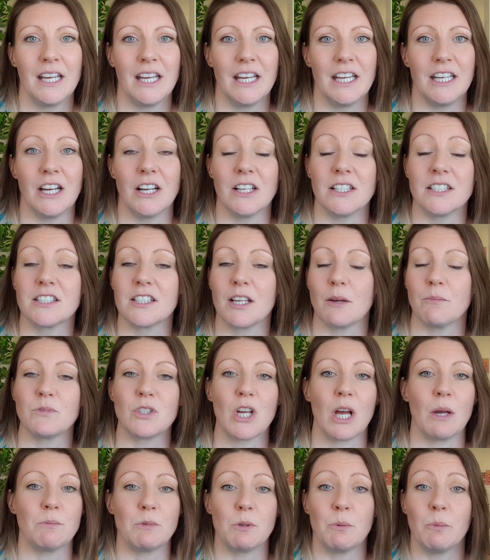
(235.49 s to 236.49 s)
You know, and
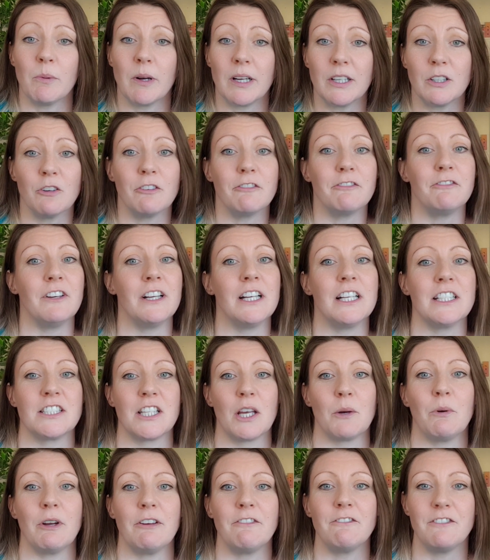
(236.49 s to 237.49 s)
sometimes we might not feel as
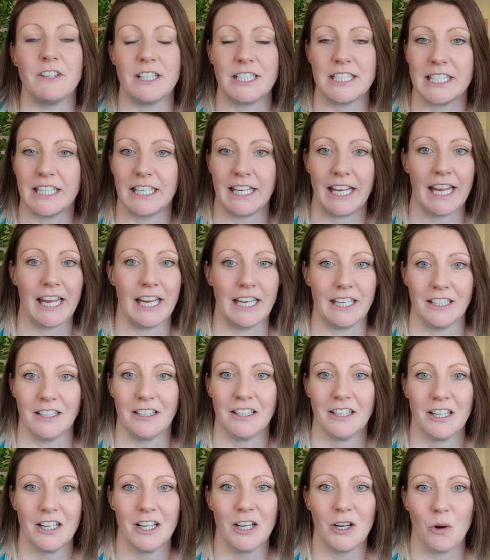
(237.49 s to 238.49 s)
though we're fitting
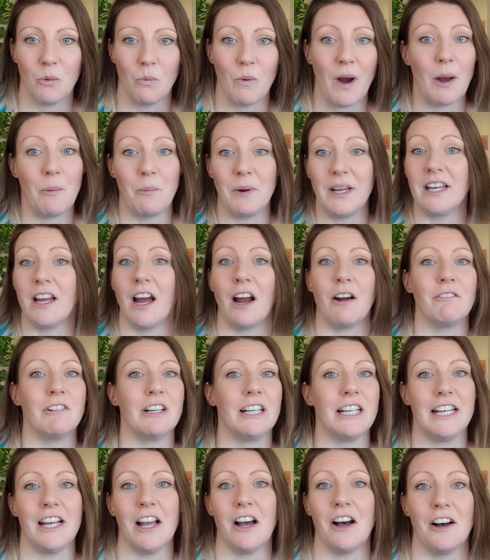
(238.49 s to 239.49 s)
in where we
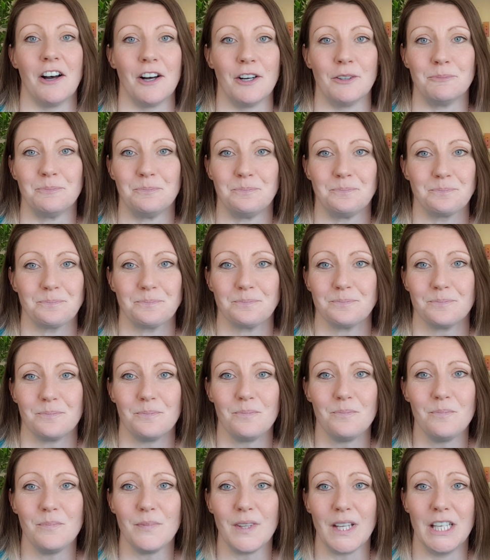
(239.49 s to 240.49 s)
currently are.
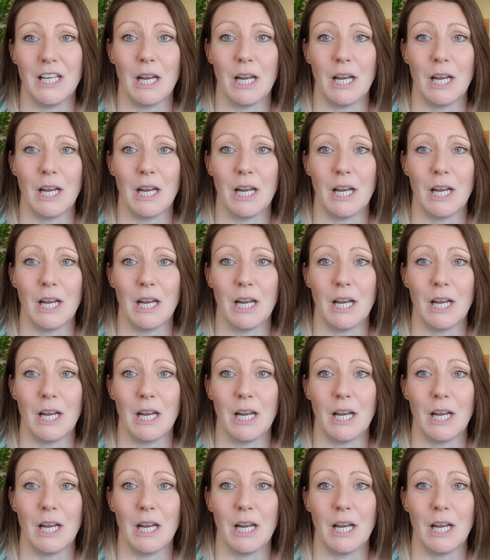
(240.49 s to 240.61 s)
You